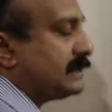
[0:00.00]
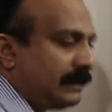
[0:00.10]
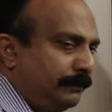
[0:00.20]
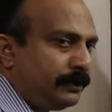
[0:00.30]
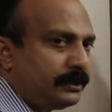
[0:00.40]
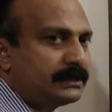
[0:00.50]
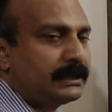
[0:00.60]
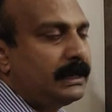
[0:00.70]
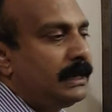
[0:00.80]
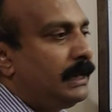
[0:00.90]

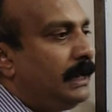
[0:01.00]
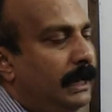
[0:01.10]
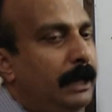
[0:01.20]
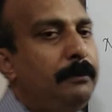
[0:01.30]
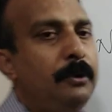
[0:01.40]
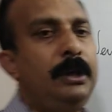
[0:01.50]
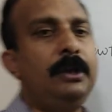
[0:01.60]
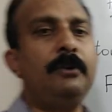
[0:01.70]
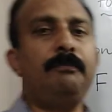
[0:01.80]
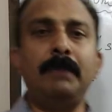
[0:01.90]
suppose a
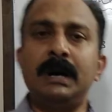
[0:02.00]
body of